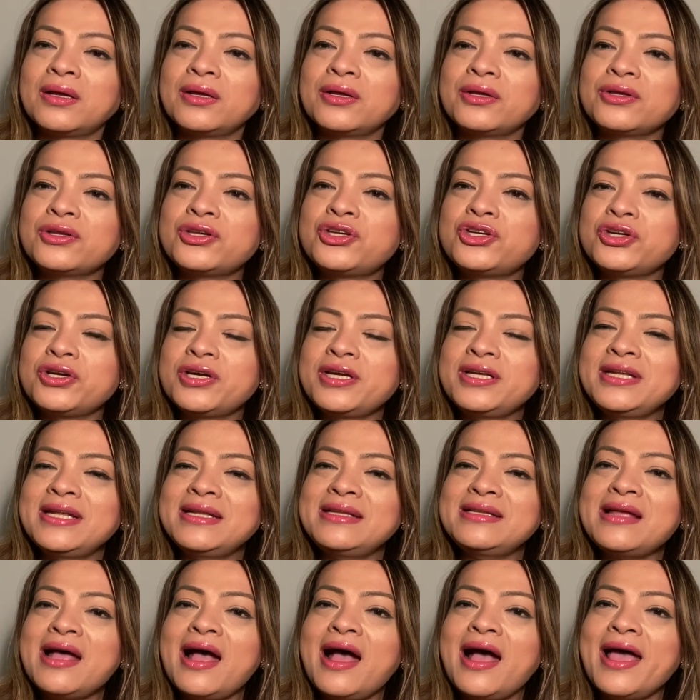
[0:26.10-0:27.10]
during the
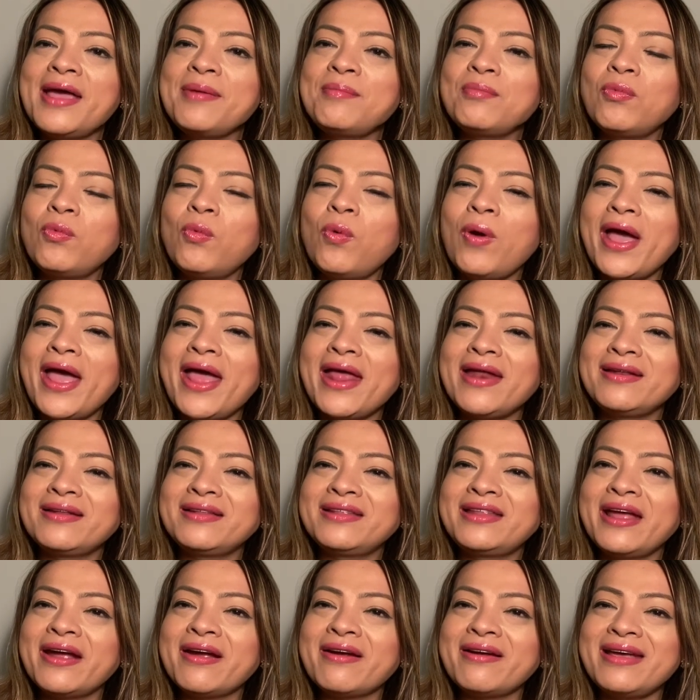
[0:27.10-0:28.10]
time when
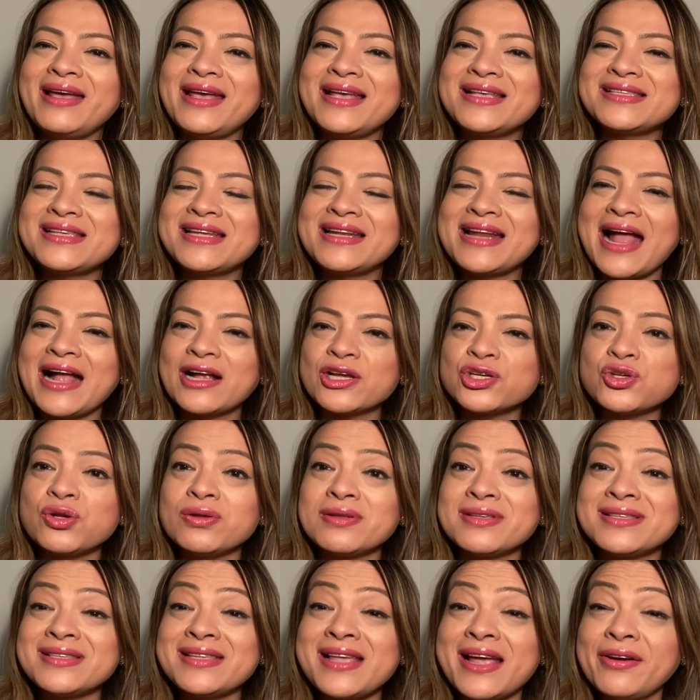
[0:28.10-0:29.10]
there is an actual
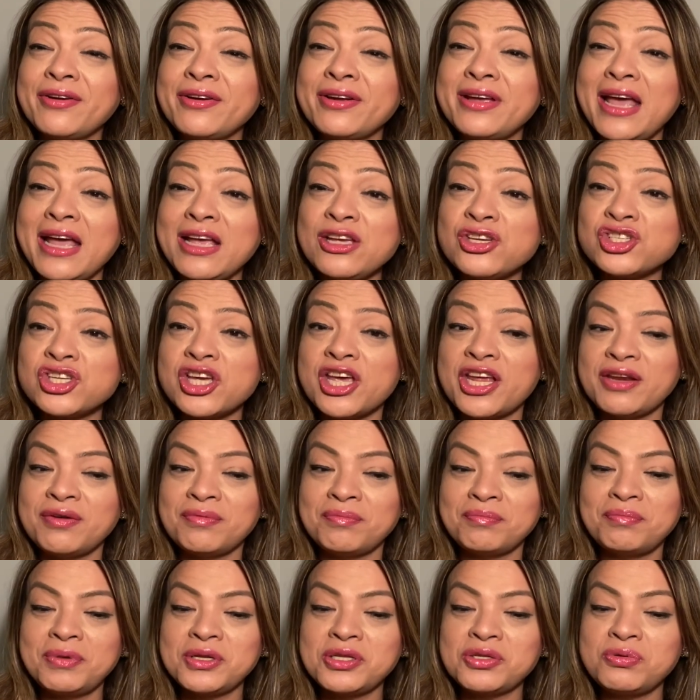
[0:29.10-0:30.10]

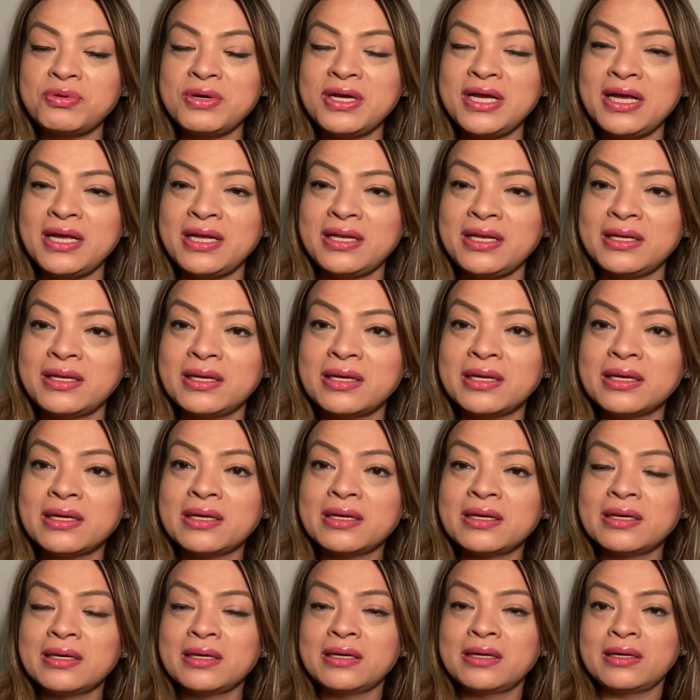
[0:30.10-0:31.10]
segregation between
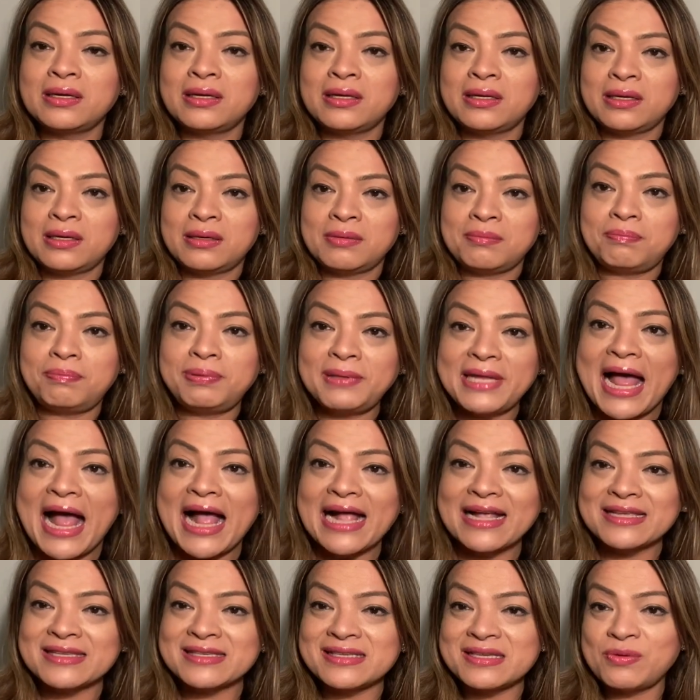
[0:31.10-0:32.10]

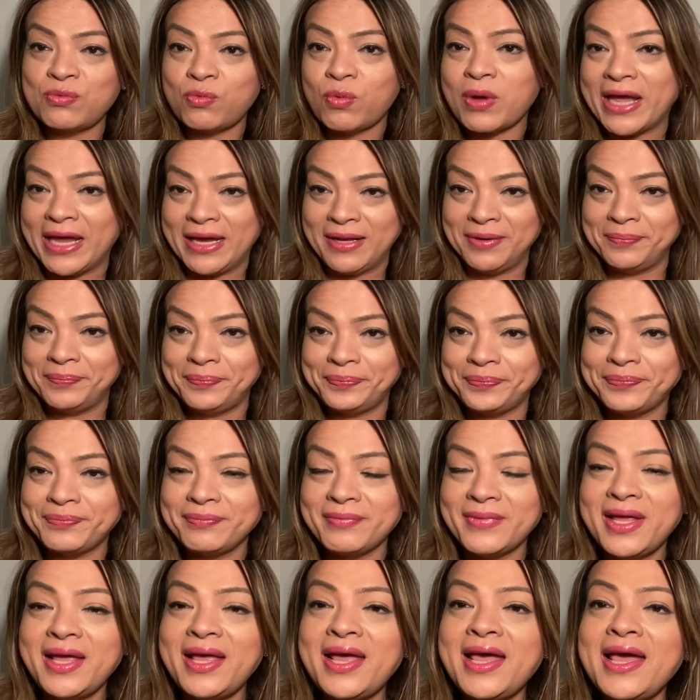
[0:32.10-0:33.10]
blacks and white.
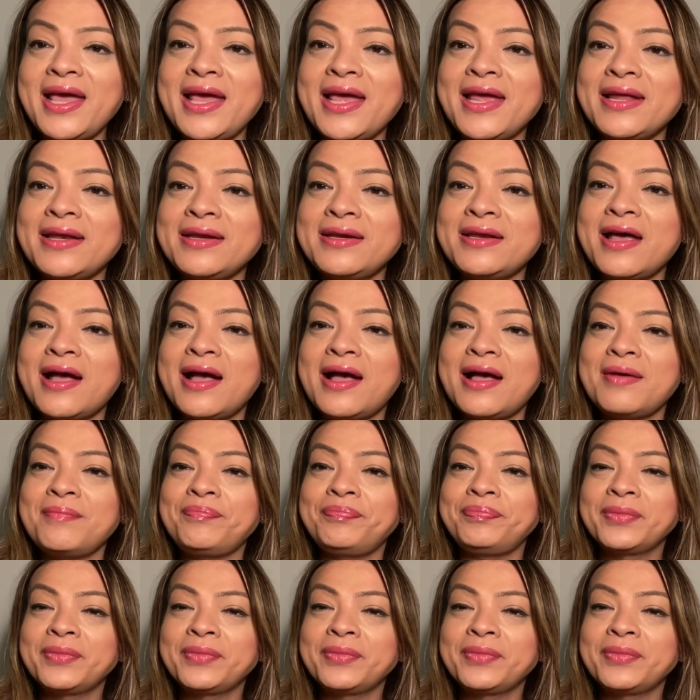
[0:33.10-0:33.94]
And I'm